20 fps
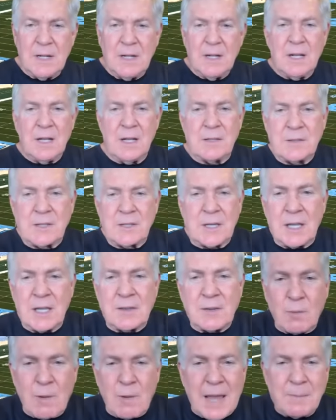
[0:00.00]
uh, to get
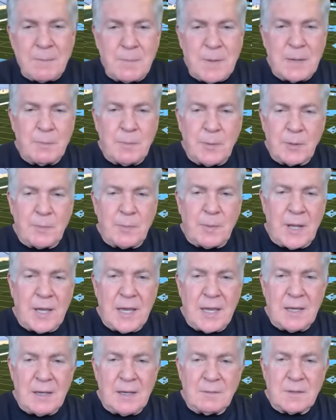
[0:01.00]
the right people to
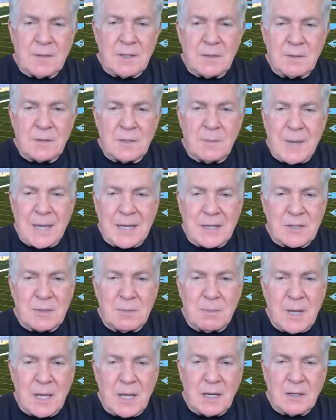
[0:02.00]
play to to make
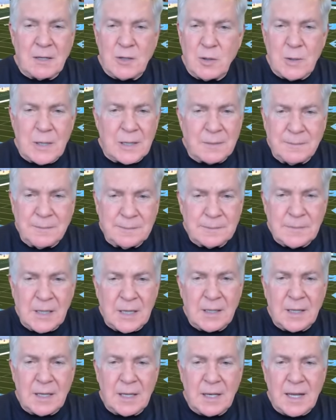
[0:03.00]
some money, do it.
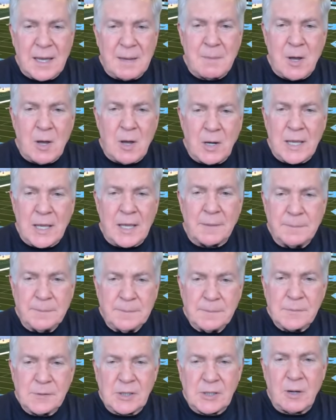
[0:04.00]
And and I'm all in.
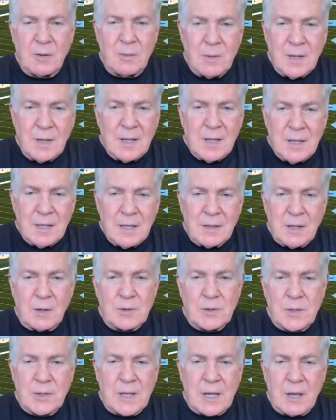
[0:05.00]
So
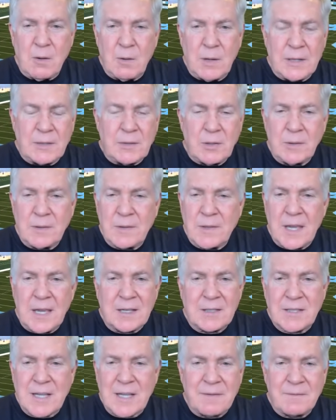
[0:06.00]
those are the only two
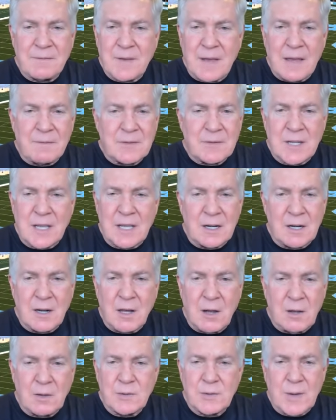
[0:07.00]
things I've, I've said at
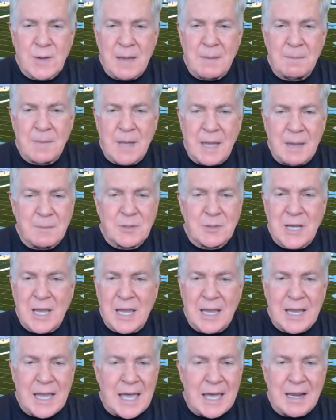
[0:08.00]
all. So I'm, I'm
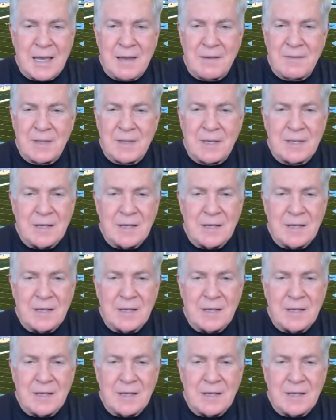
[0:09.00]
staying out of it.